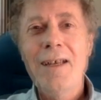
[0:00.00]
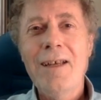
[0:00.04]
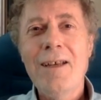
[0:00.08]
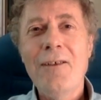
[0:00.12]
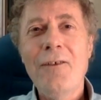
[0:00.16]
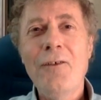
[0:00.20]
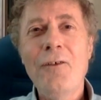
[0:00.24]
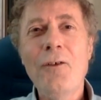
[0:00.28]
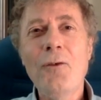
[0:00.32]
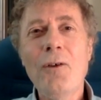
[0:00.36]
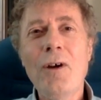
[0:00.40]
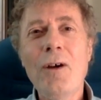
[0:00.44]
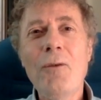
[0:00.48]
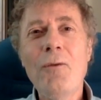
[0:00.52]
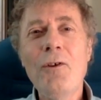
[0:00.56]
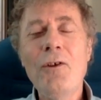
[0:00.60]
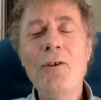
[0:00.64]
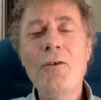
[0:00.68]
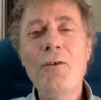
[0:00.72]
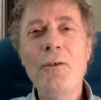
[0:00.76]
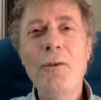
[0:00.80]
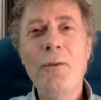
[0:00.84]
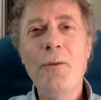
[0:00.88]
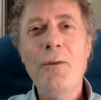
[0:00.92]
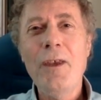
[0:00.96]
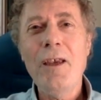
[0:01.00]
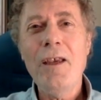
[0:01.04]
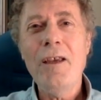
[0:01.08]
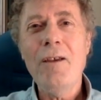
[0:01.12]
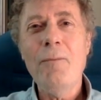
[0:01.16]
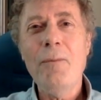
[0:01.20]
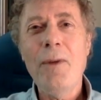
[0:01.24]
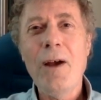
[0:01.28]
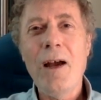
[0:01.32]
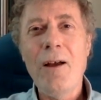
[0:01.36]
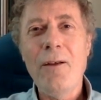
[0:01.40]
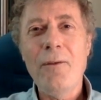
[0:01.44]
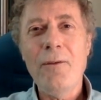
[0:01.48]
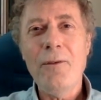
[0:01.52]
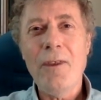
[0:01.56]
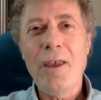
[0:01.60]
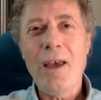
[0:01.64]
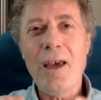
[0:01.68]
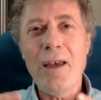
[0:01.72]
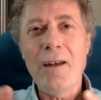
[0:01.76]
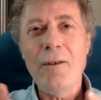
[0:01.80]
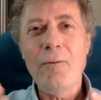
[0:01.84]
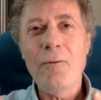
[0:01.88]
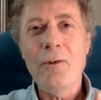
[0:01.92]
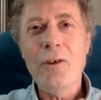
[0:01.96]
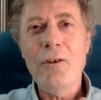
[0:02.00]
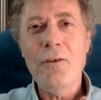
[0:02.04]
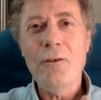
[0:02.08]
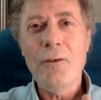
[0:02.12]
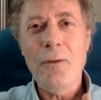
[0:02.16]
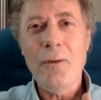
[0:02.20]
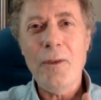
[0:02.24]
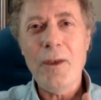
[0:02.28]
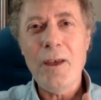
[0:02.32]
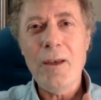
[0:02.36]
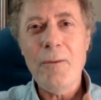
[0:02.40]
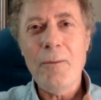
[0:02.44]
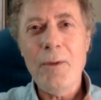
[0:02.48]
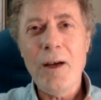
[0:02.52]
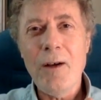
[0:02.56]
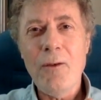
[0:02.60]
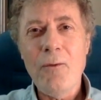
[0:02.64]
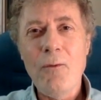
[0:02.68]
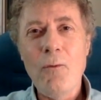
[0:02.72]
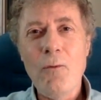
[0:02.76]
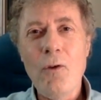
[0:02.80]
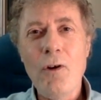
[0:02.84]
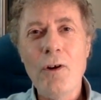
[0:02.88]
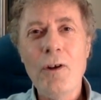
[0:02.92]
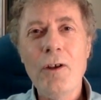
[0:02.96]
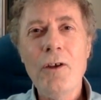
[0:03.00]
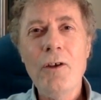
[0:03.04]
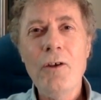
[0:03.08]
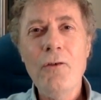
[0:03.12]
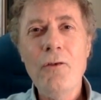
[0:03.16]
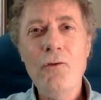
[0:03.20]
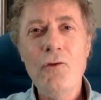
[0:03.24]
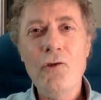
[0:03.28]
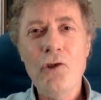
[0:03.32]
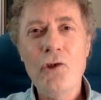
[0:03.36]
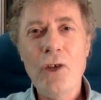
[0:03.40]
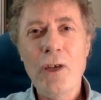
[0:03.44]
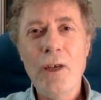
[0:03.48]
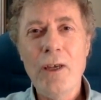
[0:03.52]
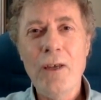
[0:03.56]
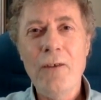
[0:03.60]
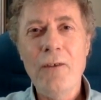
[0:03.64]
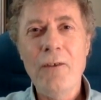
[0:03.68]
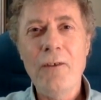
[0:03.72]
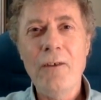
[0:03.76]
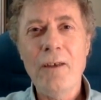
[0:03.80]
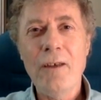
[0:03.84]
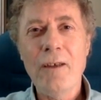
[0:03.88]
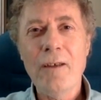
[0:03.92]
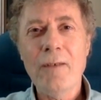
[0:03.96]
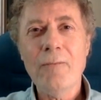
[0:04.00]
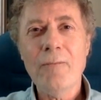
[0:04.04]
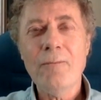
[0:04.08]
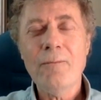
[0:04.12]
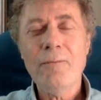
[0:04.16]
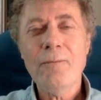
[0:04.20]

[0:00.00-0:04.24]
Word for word: So I want you to think about that. I want you to think about what are you chasing?